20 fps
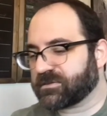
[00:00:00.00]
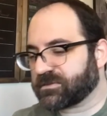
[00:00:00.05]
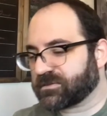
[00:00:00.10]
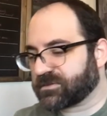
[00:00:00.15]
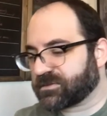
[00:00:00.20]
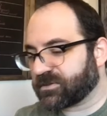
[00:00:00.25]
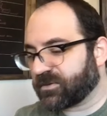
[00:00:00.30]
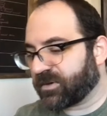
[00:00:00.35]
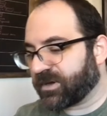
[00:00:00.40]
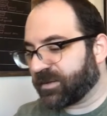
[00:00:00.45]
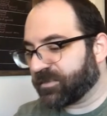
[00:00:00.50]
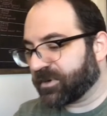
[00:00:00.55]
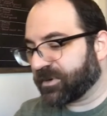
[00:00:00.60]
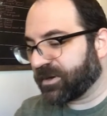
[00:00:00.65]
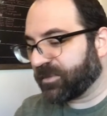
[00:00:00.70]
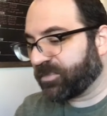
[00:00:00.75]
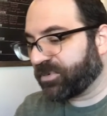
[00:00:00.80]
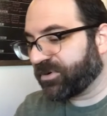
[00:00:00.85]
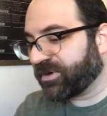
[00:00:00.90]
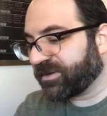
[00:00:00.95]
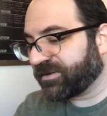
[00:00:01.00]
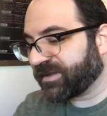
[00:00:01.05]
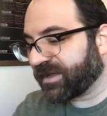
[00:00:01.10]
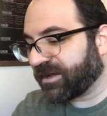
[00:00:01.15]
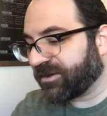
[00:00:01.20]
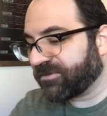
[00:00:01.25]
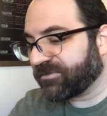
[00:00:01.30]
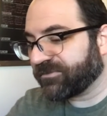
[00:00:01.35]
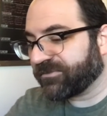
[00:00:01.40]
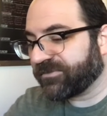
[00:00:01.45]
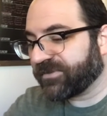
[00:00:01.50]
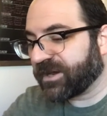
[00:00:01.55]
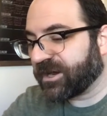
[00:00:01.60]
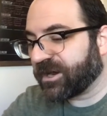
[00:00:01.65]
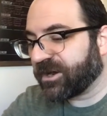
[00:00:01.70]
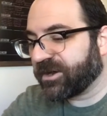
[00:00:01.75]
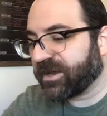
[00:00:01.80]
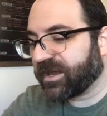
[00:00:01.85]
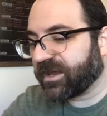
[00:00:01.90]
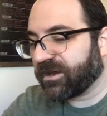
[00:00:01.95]
So I'm going to put it down
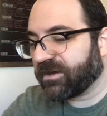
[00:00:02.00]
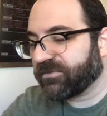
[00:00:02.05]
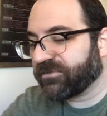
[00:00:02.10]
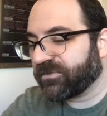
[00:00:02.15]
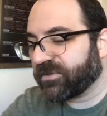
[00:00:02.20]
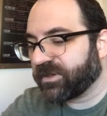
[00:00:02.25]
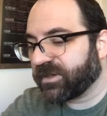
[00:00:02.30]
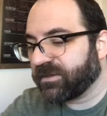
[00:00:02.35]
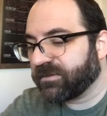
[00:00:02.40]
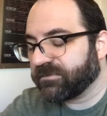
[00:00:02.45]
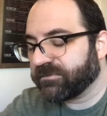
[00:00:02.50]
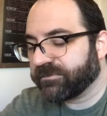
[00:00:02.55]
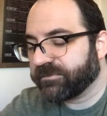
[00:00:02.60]
very carefully.